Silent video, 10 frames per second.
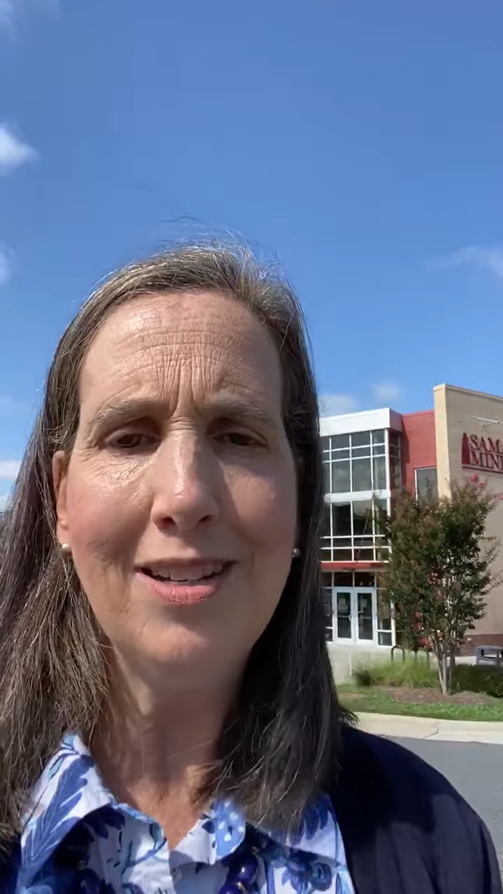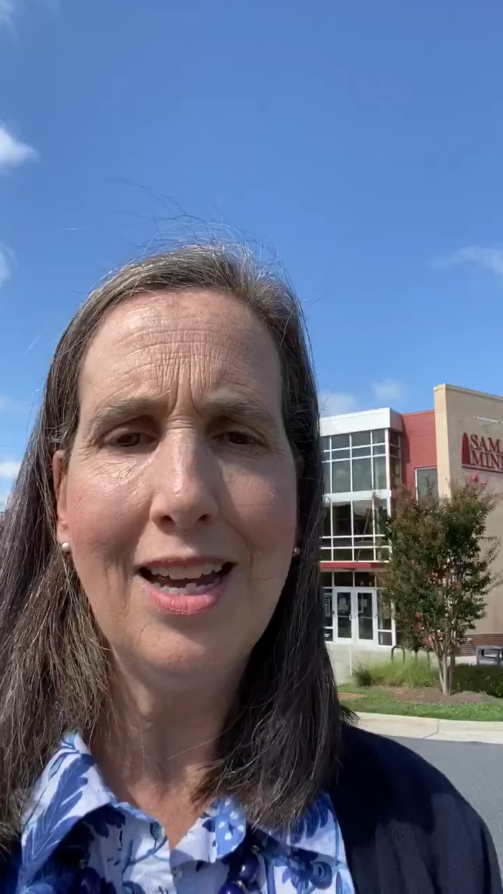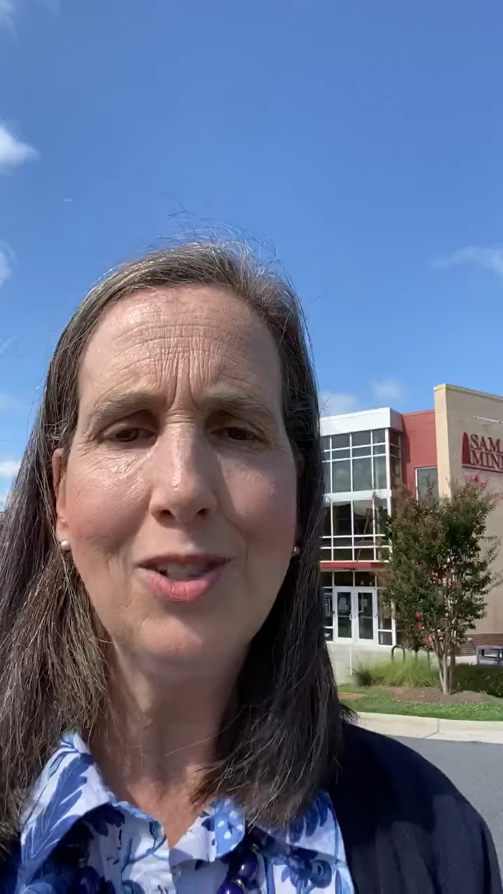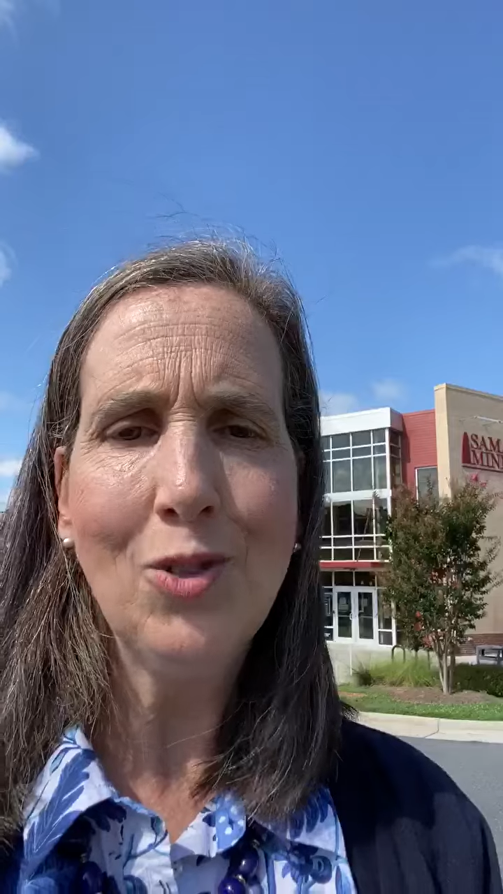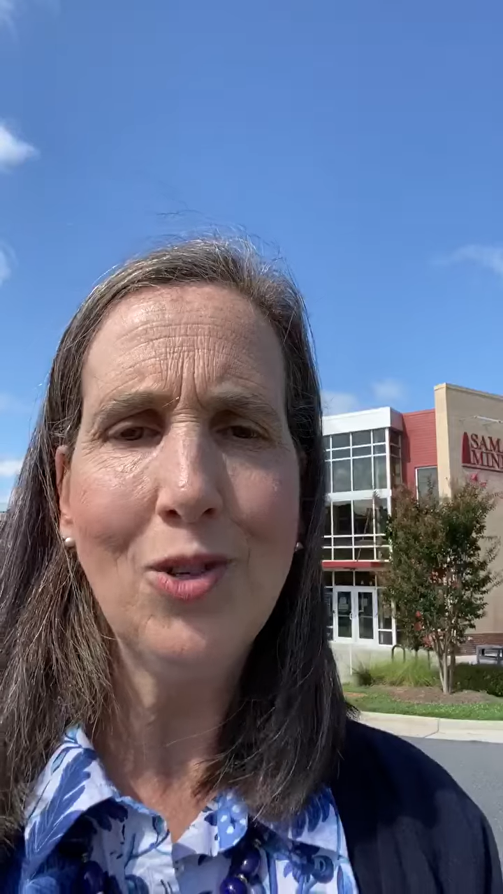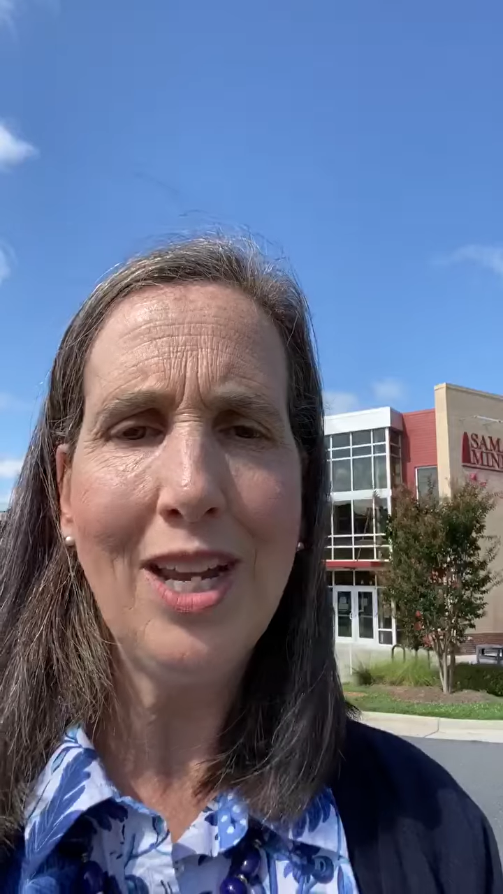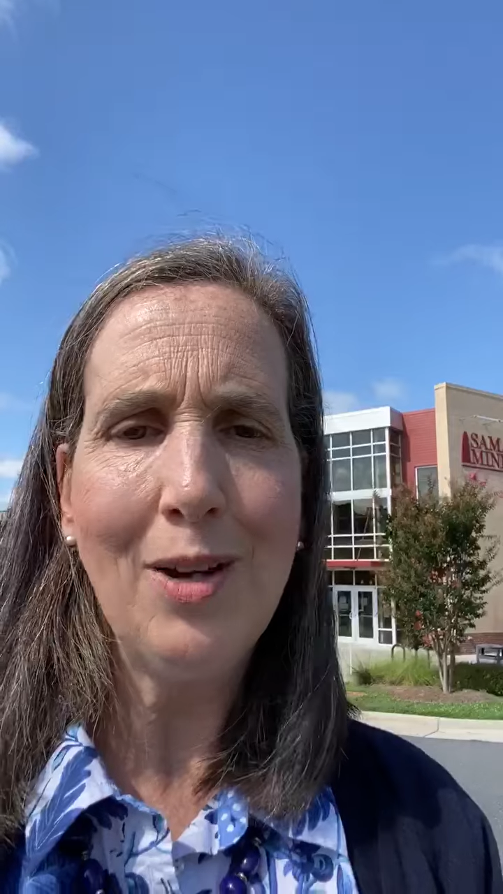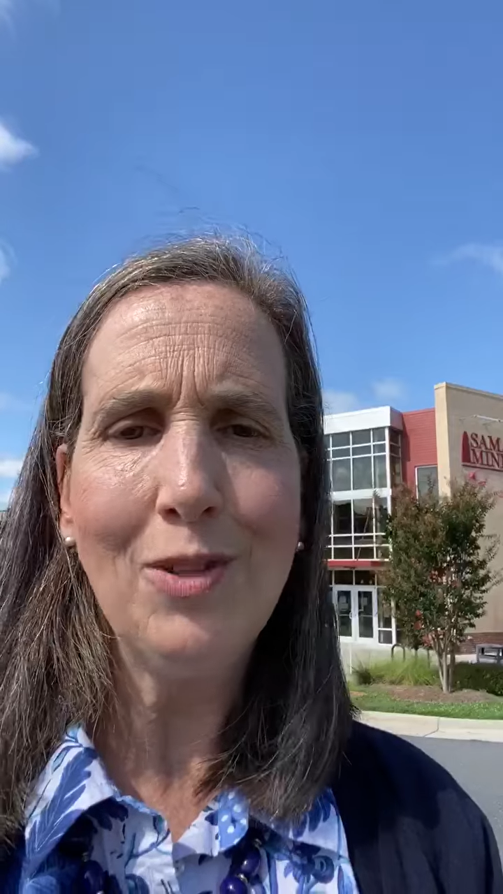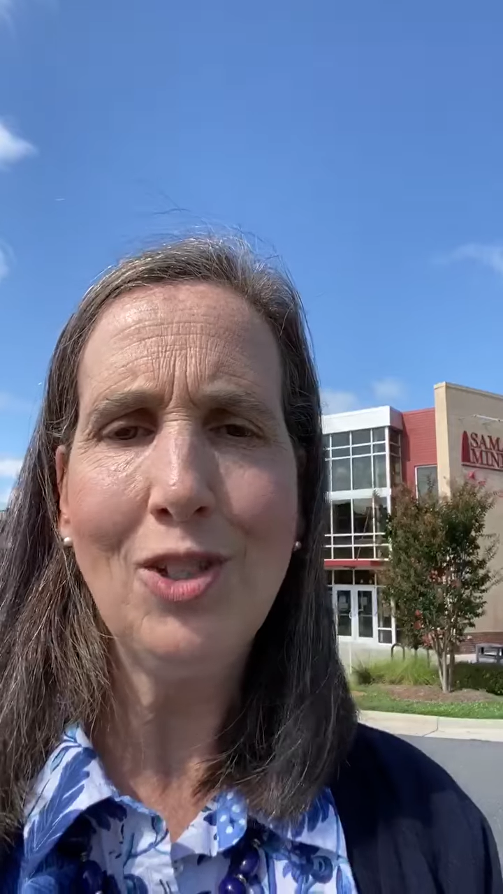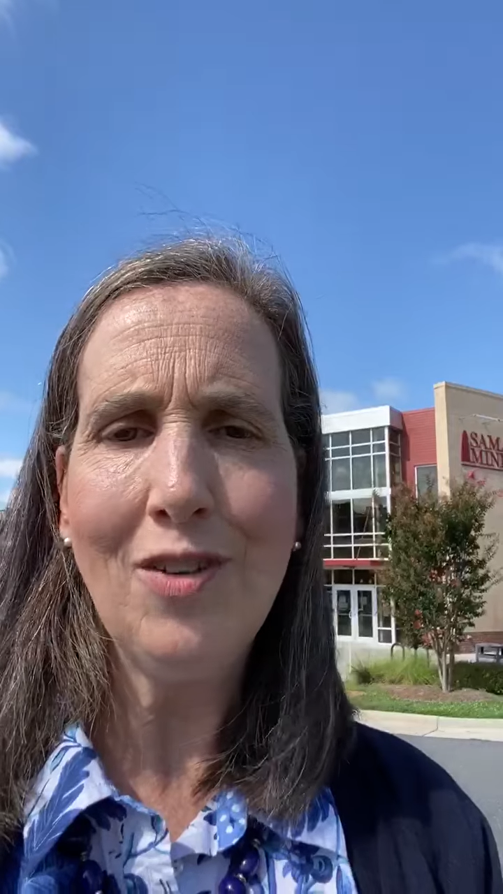yesterday
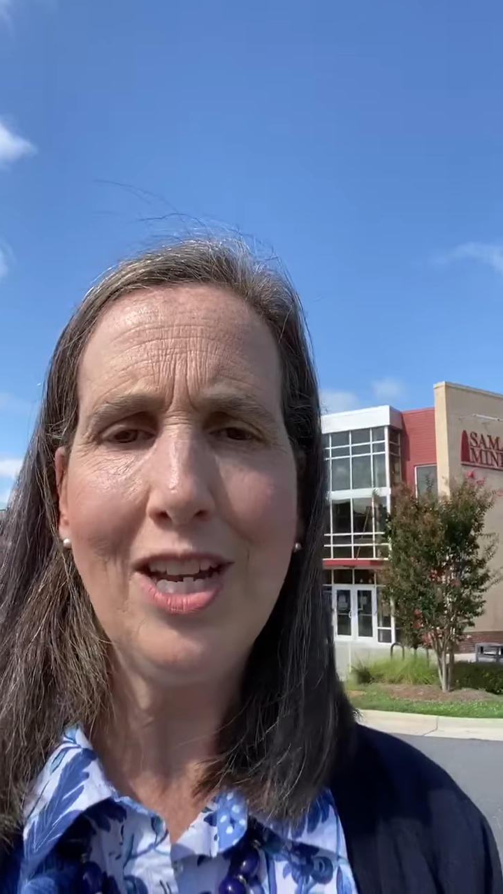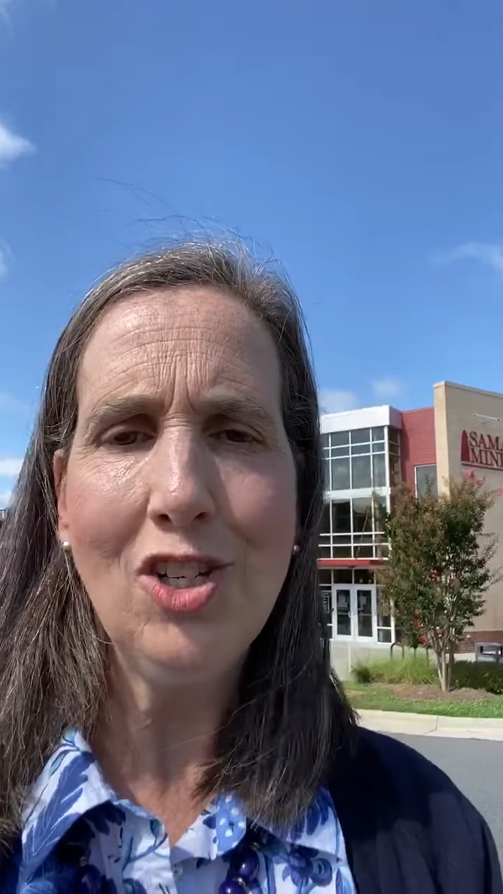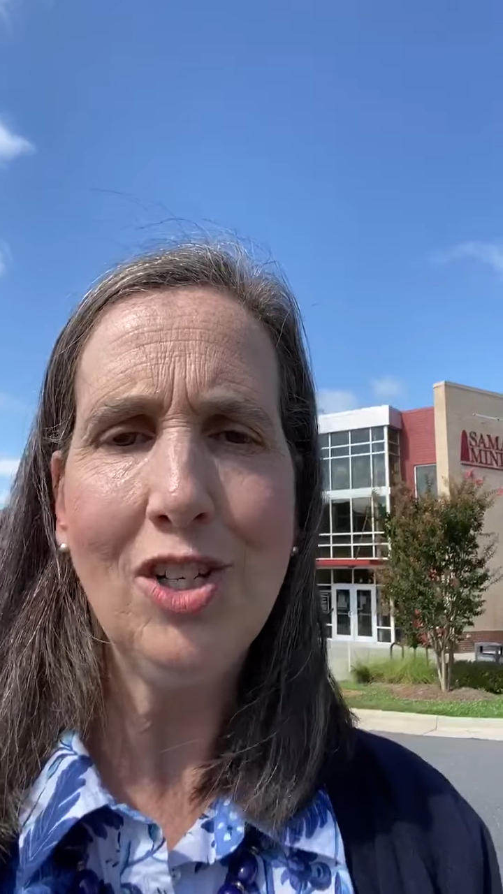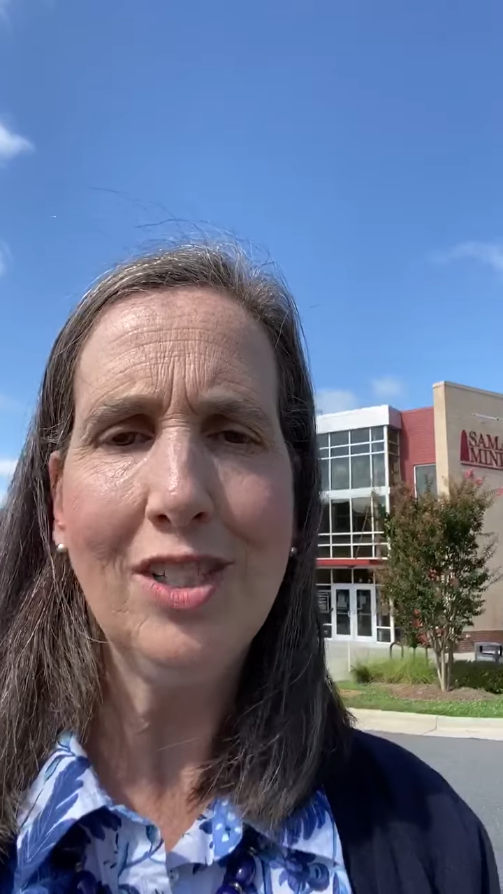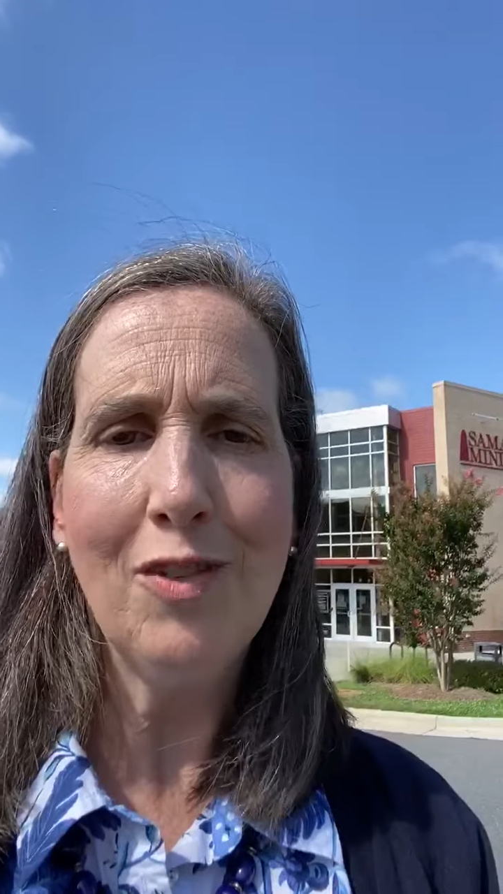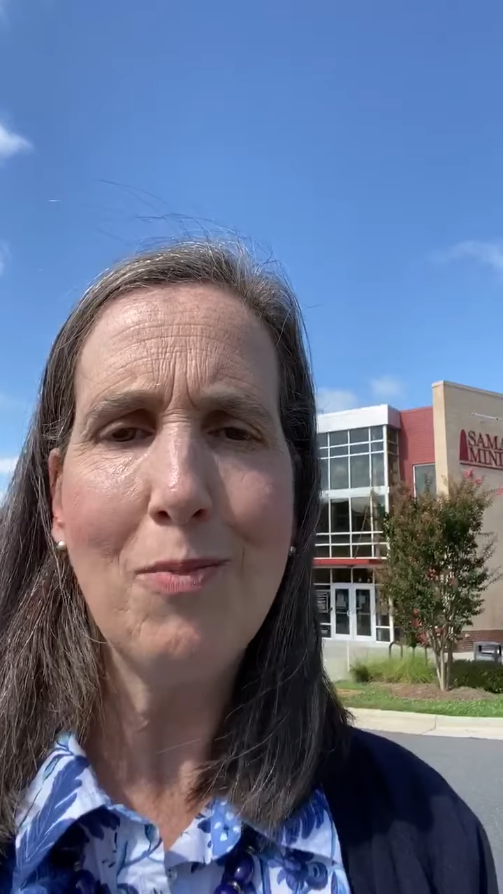with donations of